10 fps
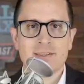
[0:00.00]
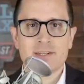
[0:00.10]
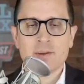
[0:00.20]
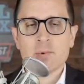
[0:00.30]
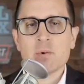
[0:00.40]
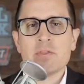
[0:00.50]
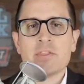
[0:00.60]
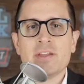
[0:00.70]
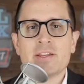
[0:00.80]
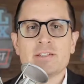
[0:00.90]
number one
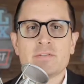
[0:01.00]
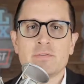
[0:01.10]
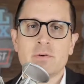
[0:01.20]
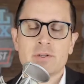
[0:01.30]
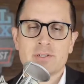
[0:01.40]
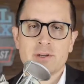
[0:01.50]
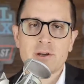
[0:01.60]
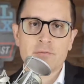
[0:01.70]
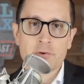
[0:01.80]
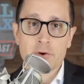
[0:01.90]
thing to focus
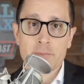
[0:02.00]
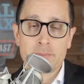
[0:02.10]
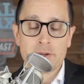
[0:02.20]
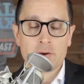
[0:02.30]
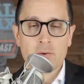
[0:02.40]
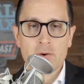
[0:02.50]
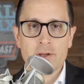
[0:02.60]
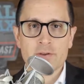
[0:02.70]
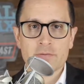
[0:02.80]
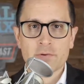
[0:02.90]
on for your
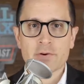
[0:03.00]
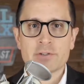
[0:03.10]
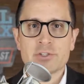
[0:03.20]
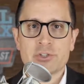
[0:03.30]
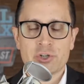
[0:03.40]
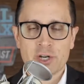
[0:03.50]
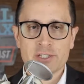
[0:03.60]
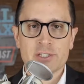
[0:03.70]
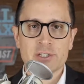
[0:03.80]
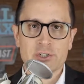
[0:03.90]
Bitcoin deferred
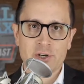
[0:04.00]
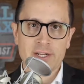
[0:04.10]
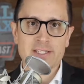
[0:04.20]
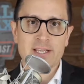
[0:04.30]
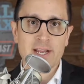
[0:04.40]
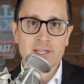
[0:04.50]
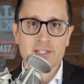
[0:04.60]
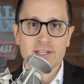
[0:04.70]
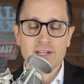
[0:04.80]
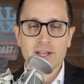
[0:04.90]
trust
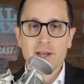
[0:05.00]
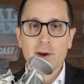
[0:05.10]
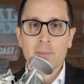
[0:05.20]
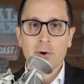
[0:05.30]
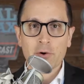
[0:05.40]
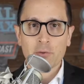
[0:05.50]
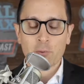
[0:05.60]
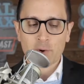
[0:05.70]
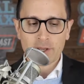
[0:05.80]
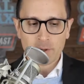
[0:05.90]
transaction, part
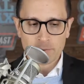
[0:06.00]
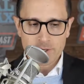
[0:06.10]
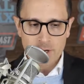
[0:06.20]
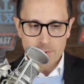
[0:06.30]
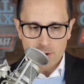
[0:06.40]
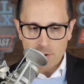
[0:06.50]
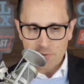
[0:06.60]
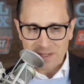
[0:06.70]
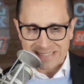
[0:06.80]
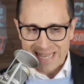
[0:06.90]
3, we're talking about all
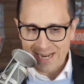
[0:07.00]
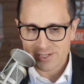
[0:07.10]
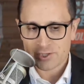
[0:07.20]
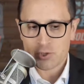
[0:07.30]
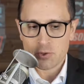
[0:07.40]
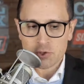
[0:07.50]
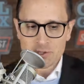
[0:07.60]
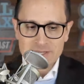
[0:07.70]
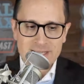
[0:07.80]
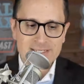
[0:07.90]
things execute your
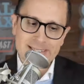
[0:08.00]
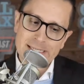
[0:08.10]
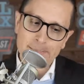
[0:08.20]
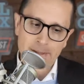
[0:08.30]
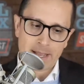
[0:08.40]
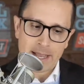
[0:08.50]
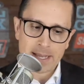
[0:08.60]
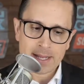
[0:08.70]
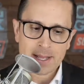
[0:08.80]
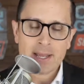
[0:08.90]
DST
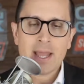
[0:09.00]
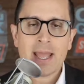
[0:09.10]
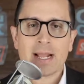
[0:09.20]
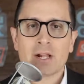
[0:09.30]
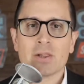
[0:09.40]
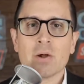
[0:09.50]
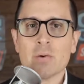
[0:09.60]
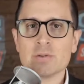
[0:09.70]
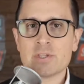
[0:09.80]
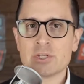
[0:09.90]
plan and
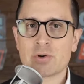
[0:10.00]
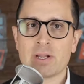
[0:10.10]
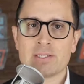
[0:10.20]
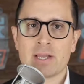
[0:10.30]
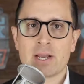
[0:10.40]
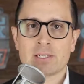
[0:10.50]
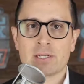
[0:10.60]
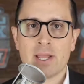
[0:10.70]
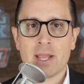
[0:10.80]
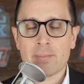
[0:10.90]
close the
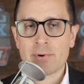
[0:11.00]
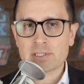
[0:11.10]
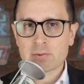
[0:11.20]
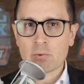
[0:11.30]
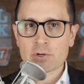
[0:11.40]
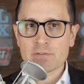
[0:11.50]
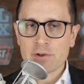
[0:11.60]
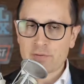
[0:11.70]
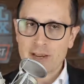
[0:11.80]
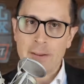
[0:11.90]
transaction. Hey, I'm Brett Swarts,
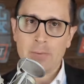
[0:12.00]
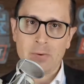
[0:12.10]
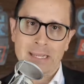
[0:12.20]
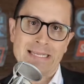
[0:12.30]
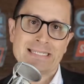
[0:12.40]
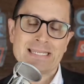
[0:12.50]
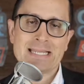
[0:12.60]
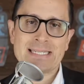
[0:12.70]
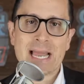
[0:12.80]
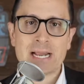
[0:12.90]
founder of Capital Gains
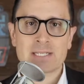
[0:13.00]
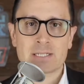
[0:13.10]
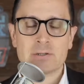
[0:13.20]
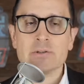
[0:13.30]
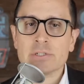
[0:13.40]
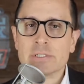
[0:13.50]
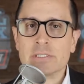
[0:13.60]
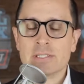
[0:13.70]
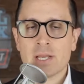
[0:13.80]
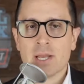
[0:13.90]
Tax
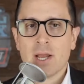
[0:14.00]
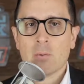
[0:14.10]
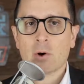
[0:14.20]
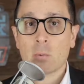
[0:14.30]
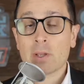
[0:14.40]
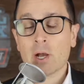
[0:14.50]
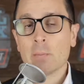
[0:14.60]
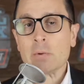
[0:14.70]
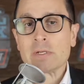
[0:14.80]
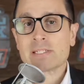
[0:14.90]
Solutions, where we
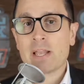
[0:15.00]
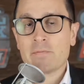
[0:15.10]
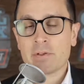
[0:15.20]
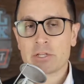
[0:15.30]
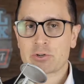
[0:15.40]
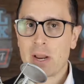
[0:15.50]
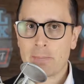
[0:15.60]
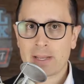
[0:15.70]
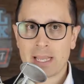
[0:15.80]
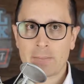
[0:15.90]
help you escape feeling
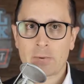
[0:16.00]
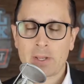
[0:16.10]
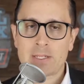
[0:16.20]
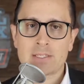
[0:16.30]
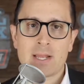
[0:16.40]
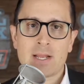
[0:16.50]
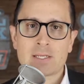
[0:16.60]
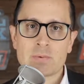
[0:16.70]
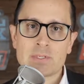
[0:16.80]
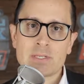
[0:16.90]
trapped by capital gains
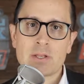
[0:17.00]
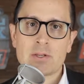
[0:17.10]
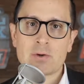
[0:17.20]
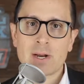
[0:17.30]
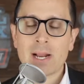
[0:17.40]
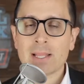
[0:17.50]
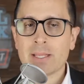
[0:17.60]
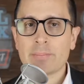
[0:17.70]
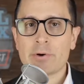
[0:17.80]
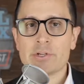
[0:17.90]
tax when selling your
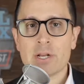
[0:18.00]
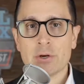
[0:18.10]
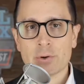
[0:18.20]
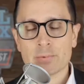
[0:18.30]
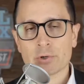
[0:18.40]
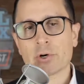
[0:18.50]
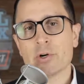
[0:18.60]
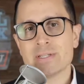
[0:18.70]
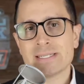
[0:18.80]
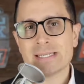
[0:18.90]
highly appreciated
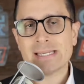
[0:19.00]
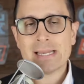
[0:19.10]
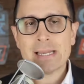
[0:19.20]
cryptocurrency,